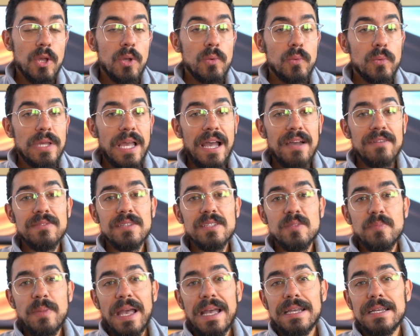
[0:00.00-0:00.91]
We have this
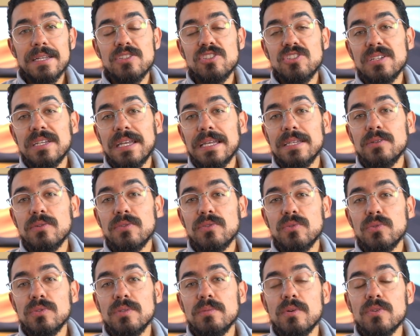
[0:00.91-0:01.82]
package to get you
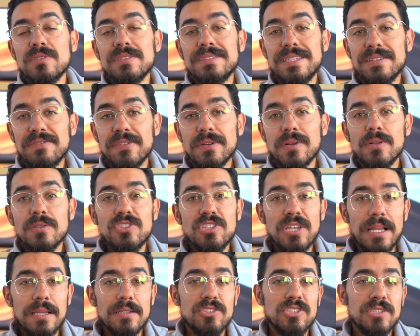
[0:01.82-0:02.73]
through the most difficult,
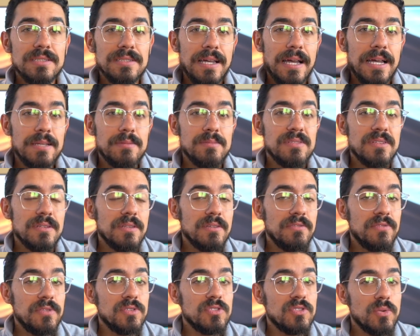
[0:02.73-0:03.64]
challenging times the
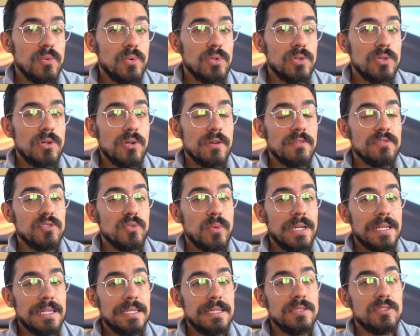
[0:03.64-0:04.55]
first quarter of
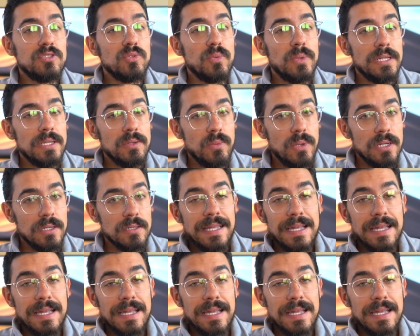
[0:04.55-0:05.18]
2021.